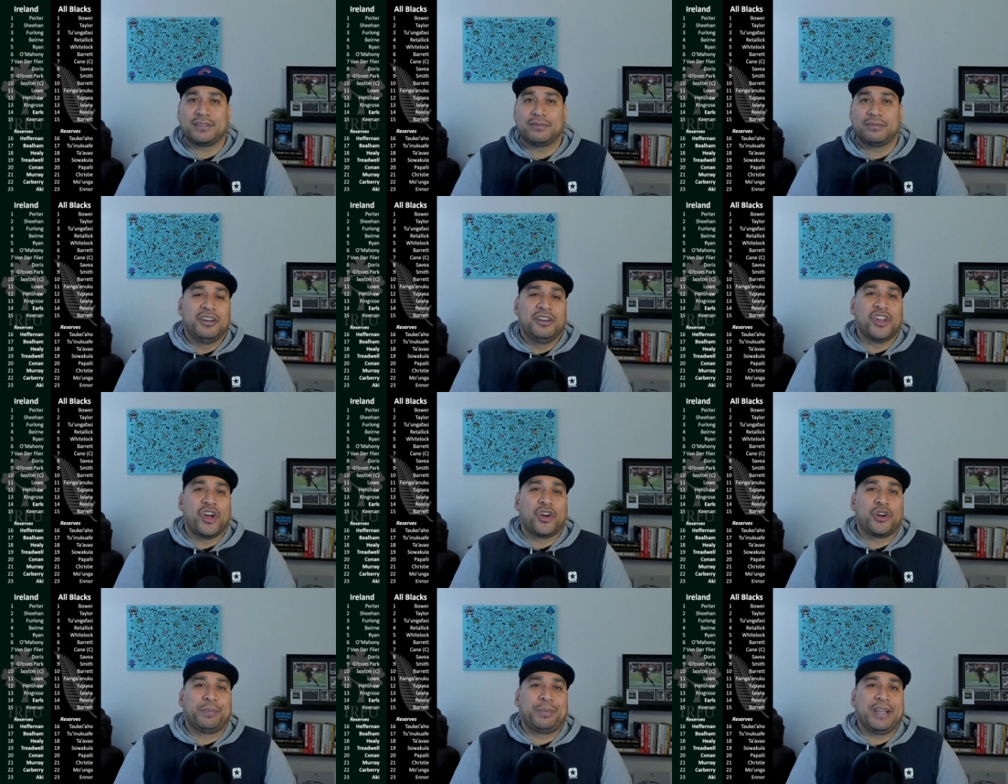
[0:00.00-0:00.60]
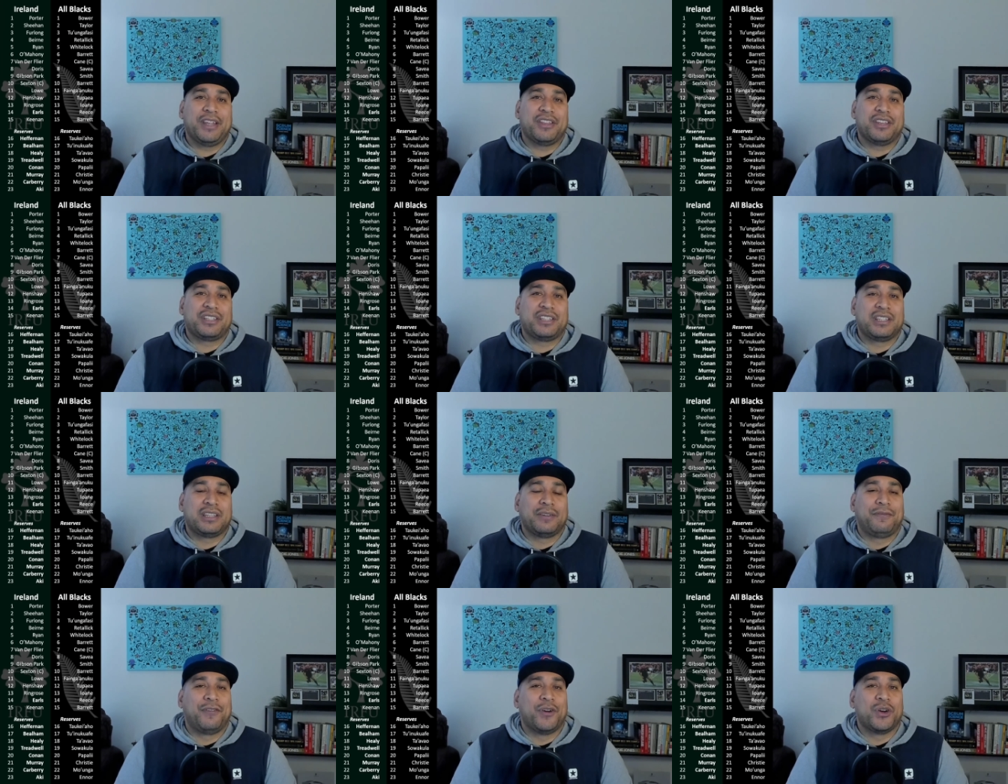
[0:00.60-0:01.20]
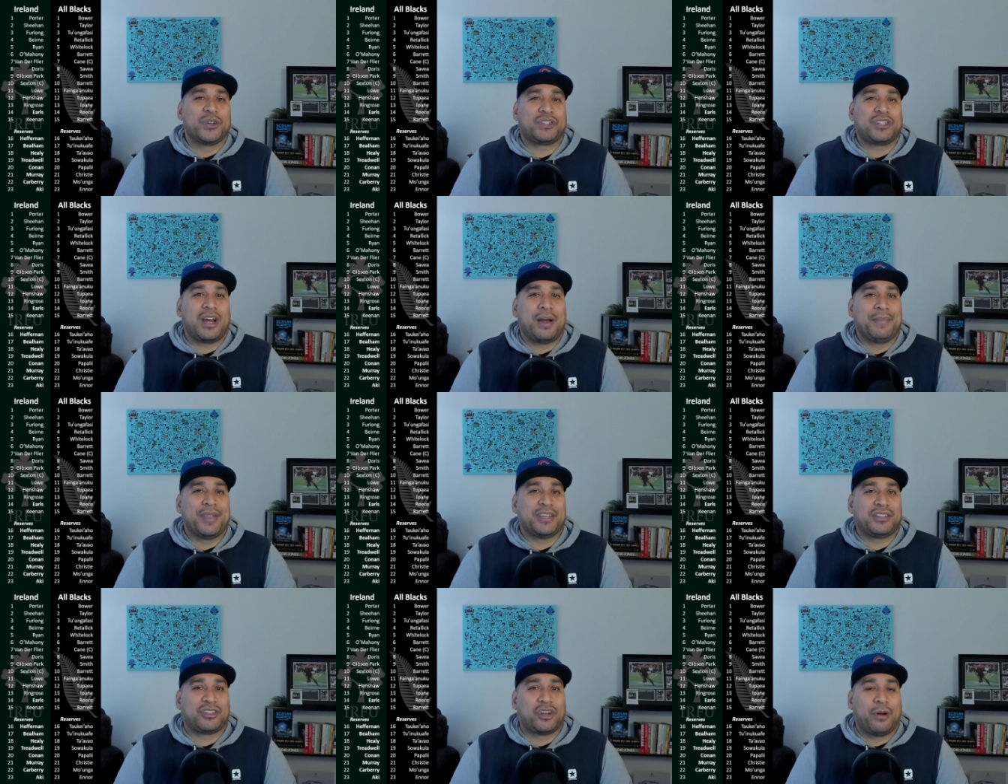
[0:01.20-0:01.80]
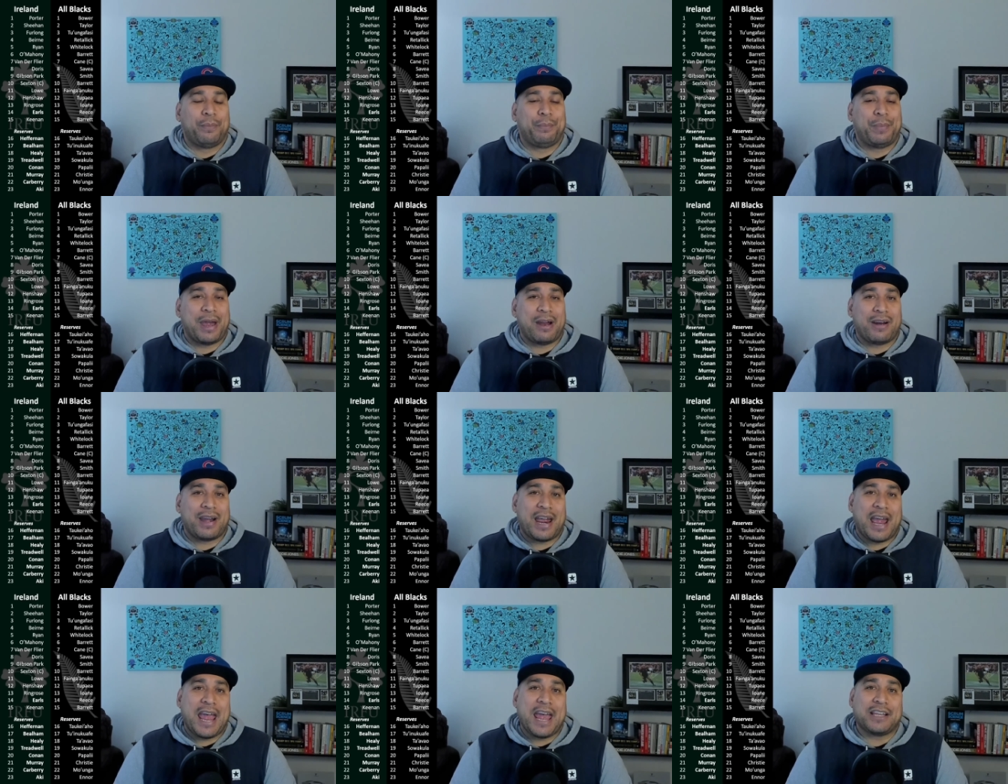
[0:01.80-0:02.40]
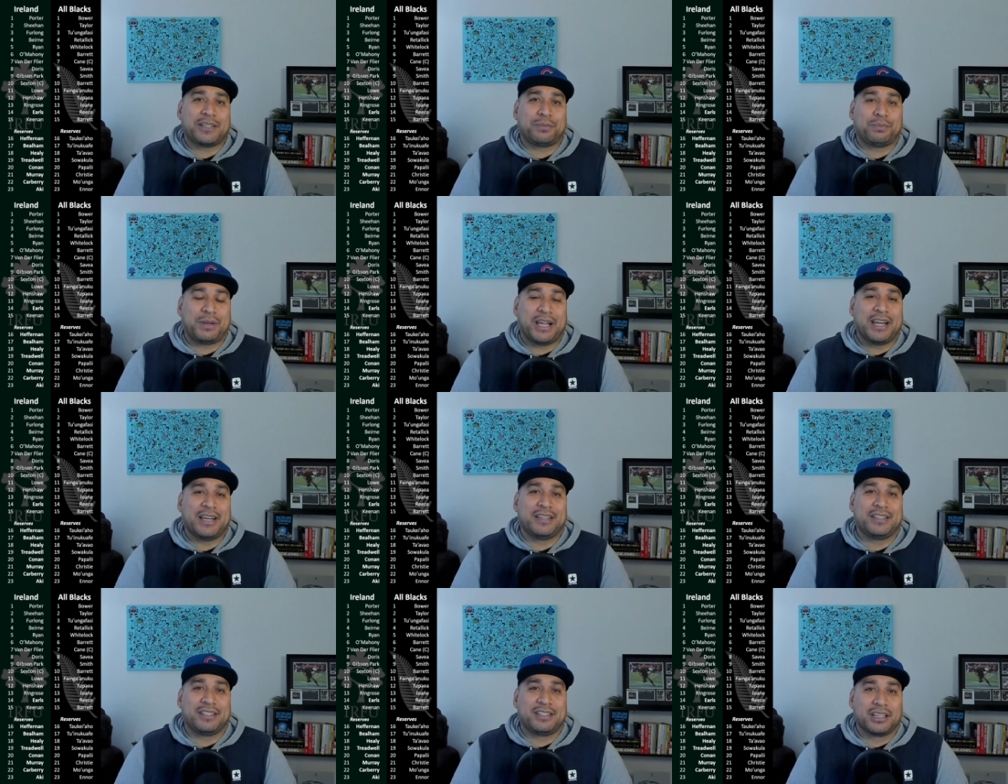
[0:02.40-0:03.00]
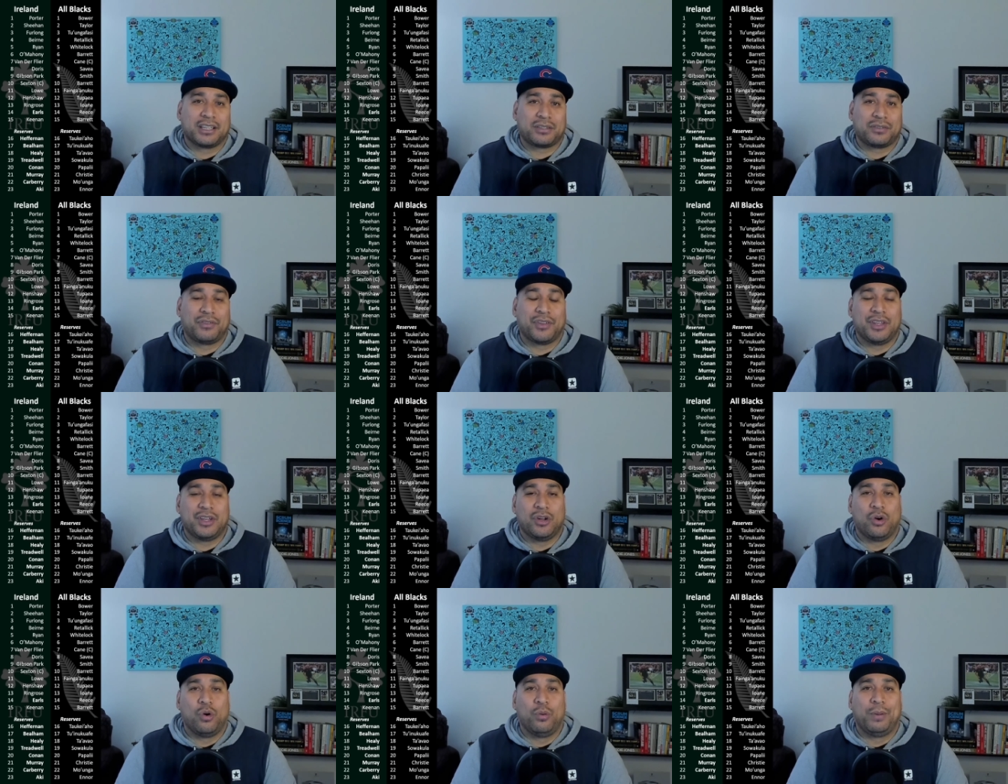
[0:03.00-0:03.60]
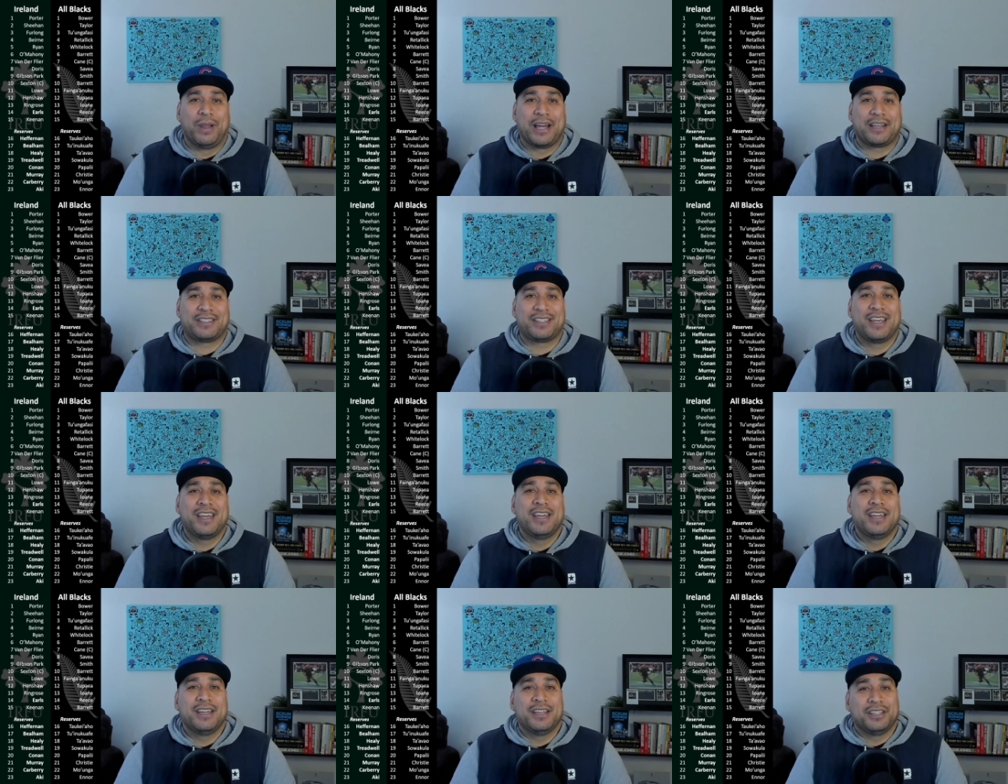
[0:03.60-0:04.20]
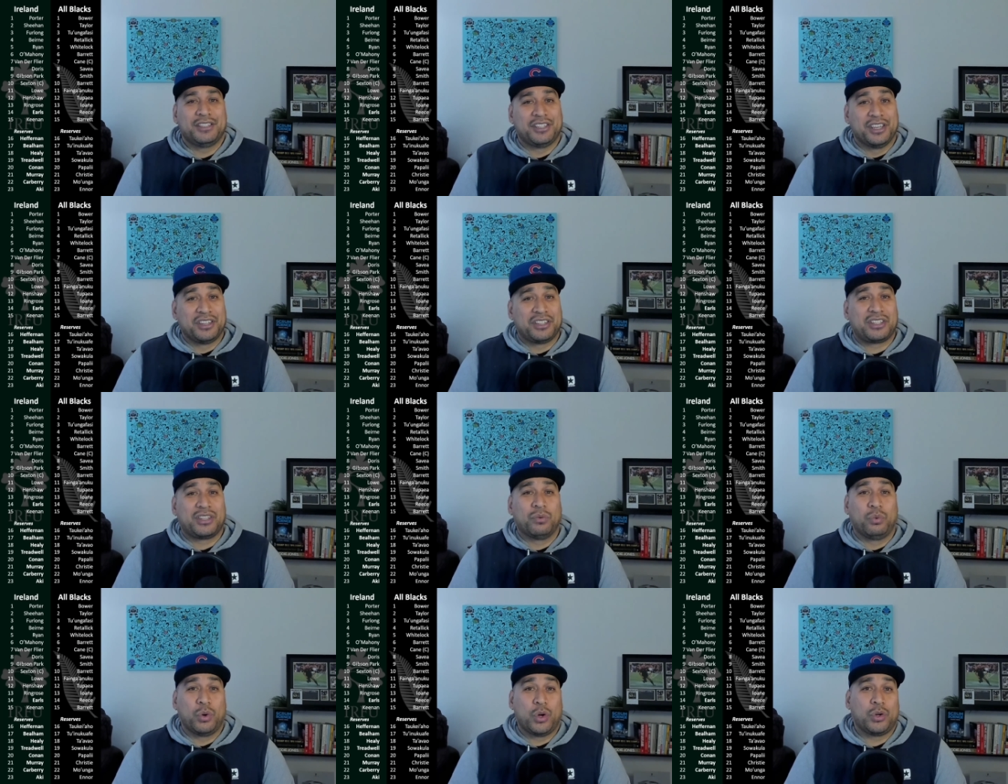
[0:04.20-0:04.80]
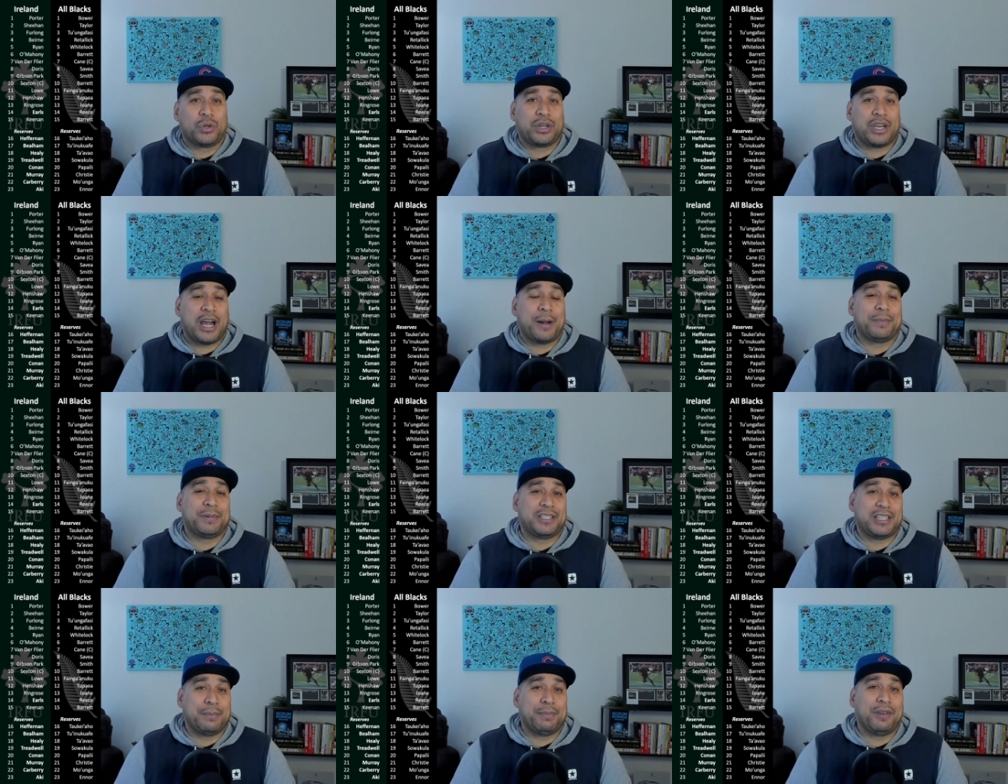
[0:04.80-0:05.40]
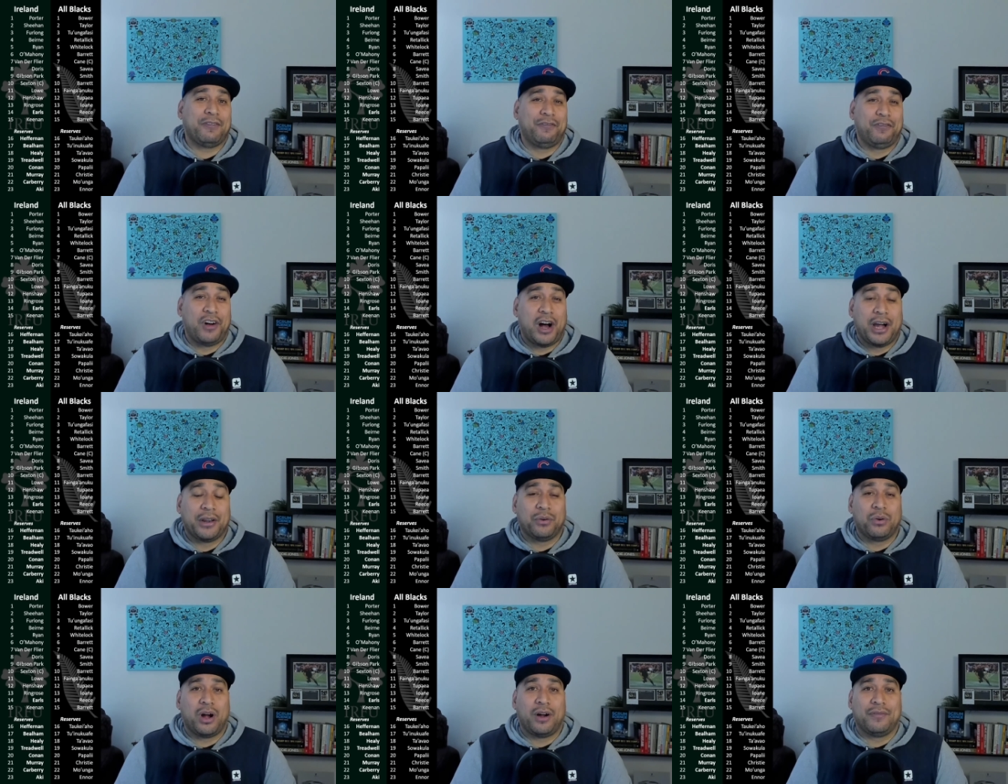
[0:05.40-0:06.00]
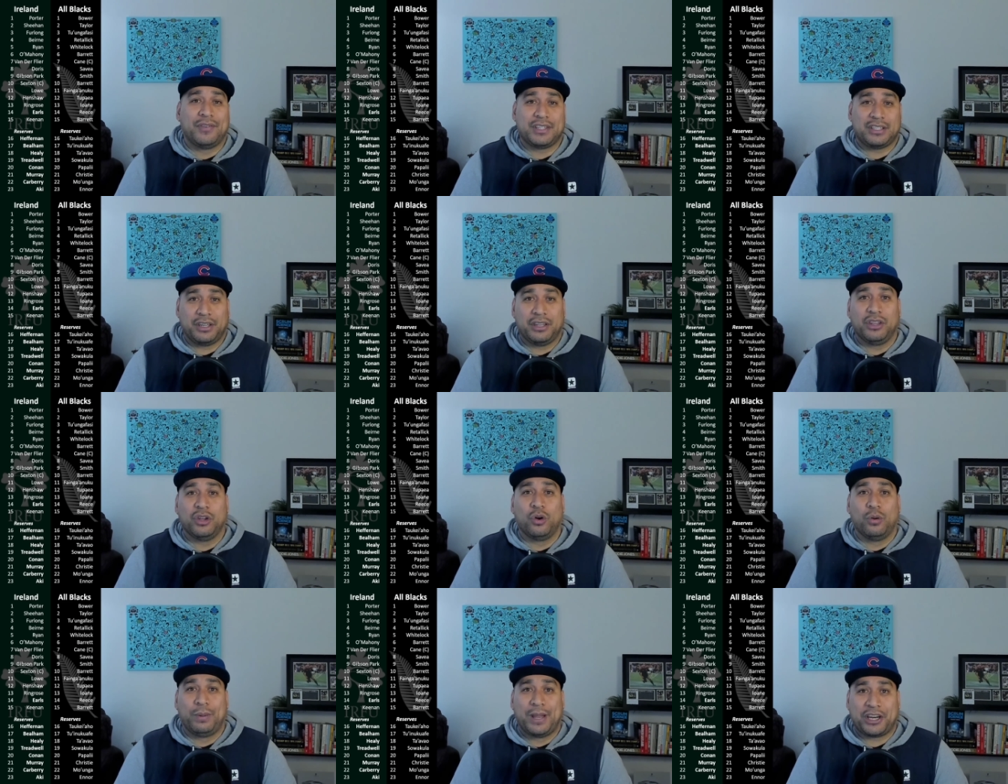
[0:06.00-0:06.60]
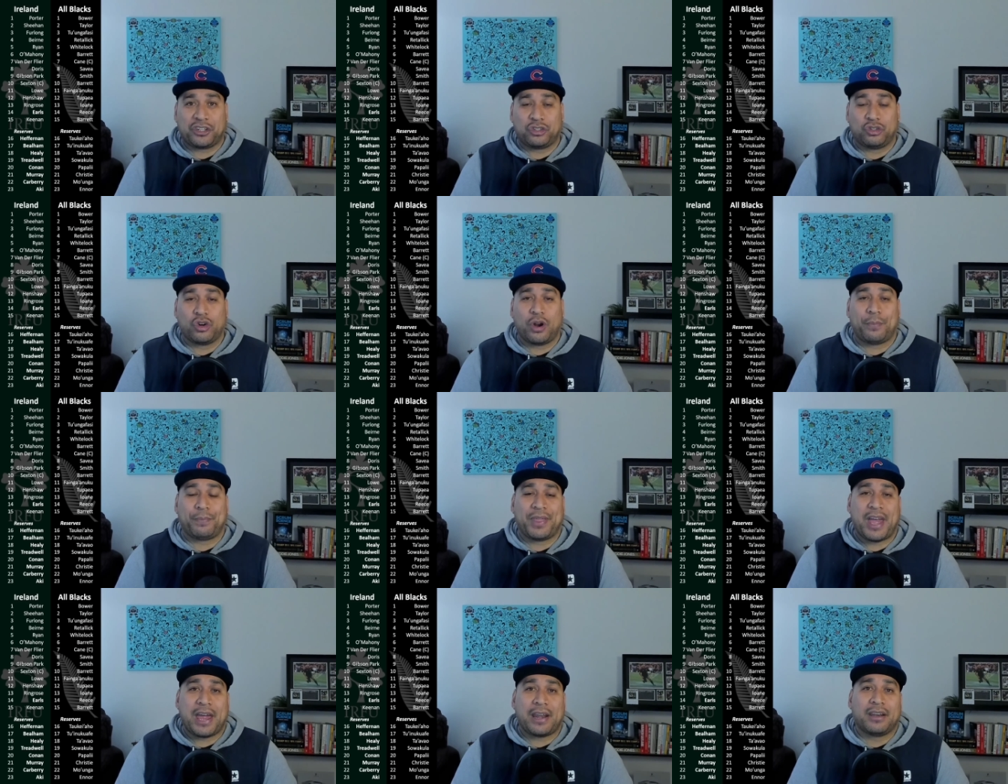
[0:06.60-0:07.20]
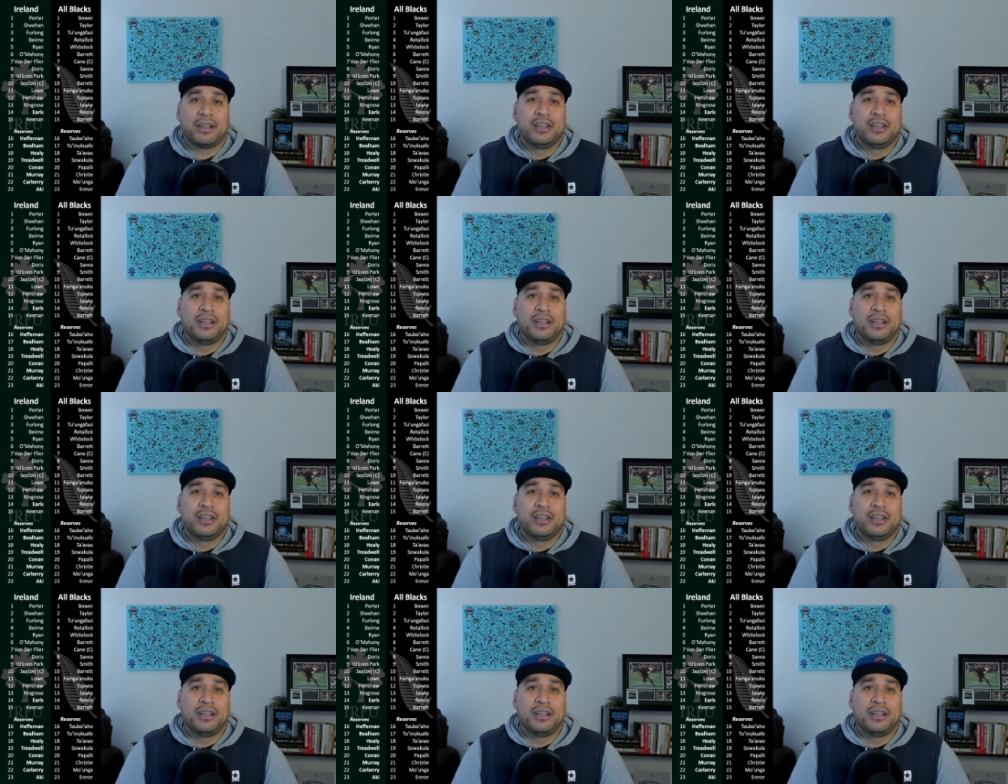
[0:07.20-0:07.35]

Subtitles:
Notably, this is the first time that Scott Barrett has played 6 for the All Blacks since the World Cup semi-final. Obviously, the All Blacks dropped that